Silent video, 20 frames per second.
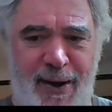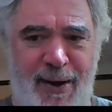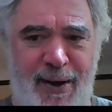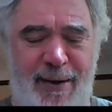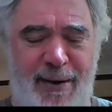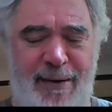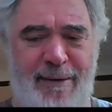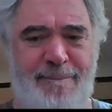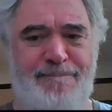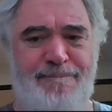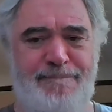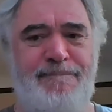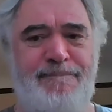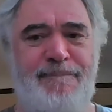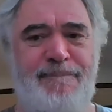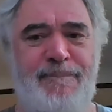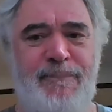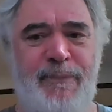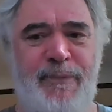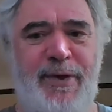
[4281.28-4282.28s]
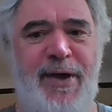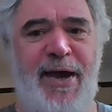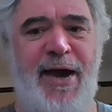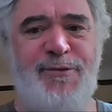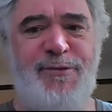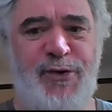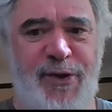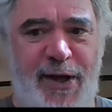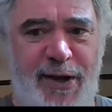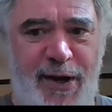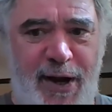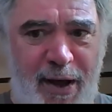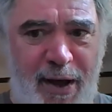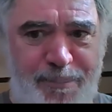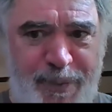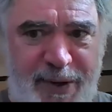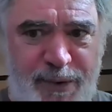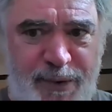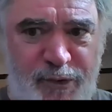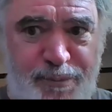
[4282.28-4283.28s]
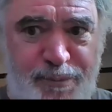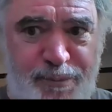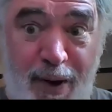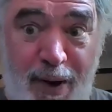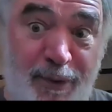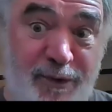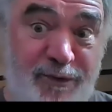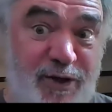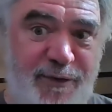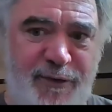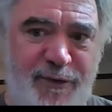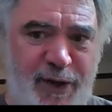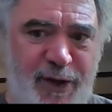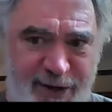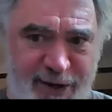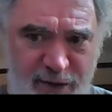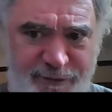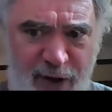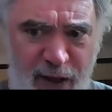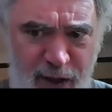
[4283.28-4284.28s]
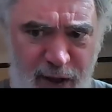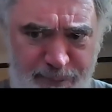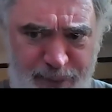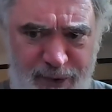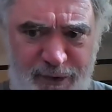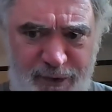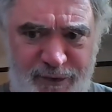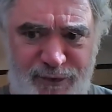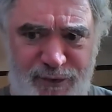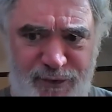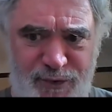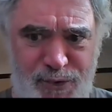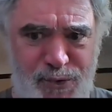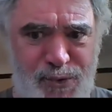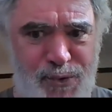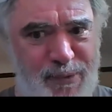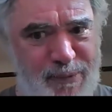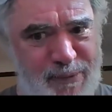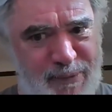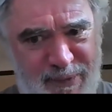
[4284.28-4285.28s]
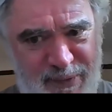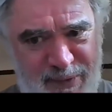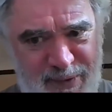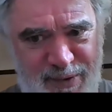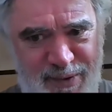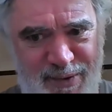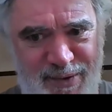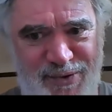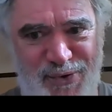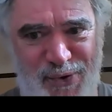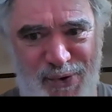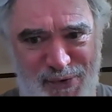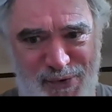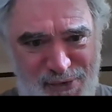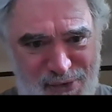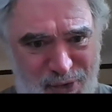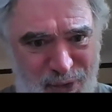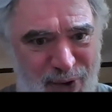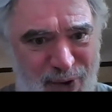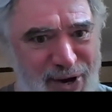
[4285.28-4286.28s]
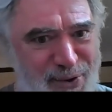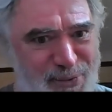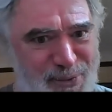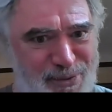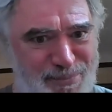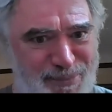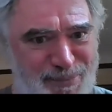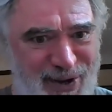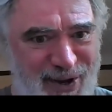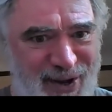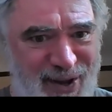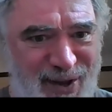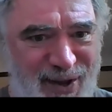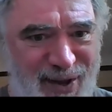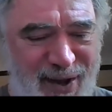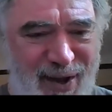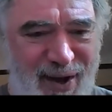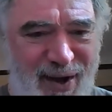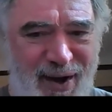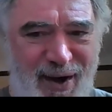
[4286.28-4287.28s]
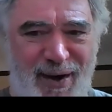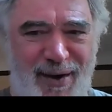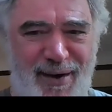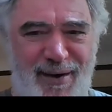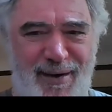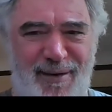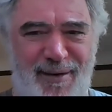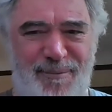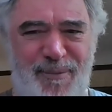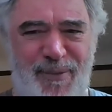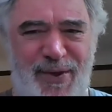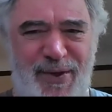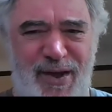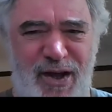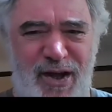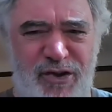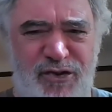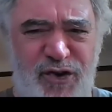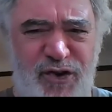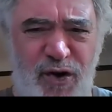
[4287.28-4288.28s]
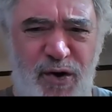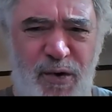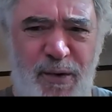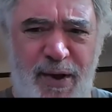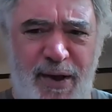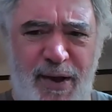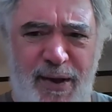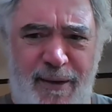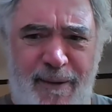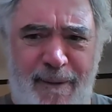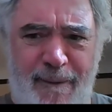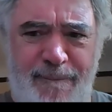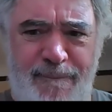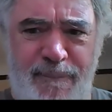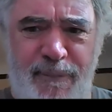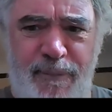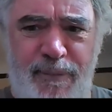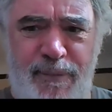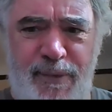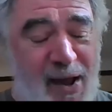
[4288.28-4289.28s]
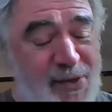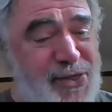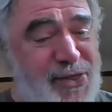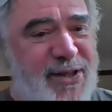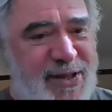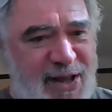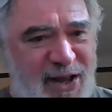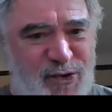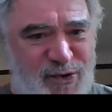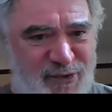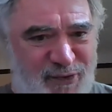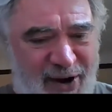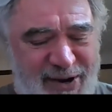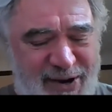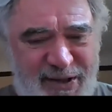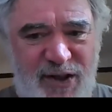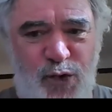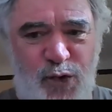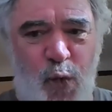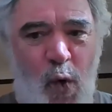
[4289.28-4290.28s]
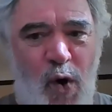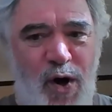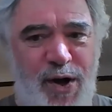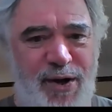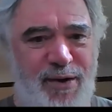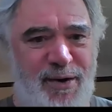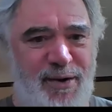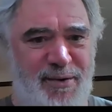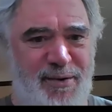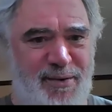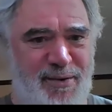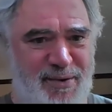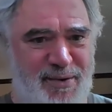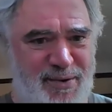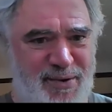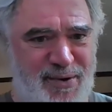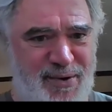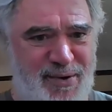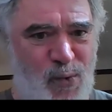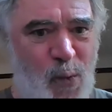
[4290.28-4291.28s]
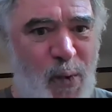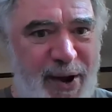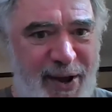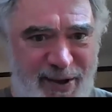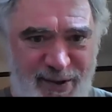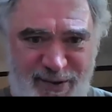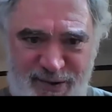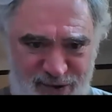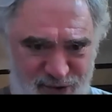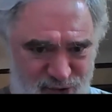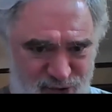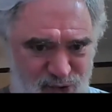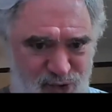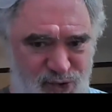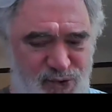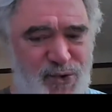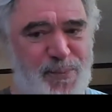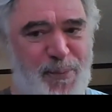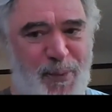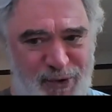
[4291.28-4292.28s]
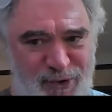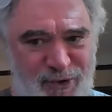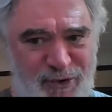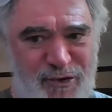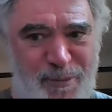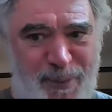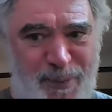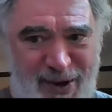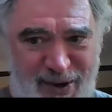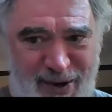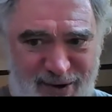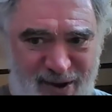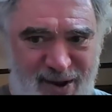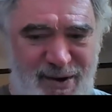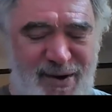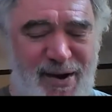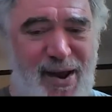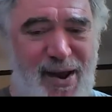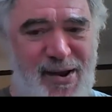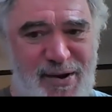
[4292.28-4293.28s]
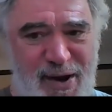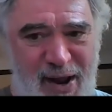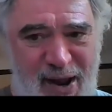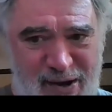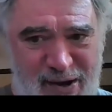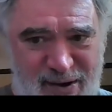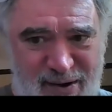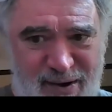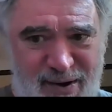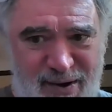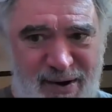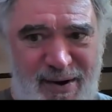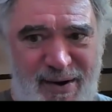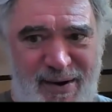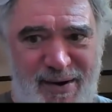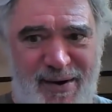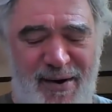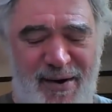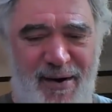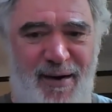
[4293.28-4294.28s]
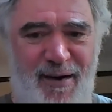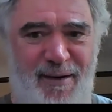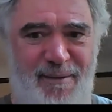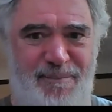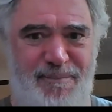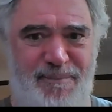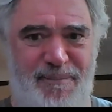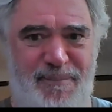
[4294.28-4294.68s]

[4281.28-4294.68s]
um, after that op ed was published, even like developers who sort of agreed with me. Um, so I think that's right. That's one way to, to, to participate and and and um,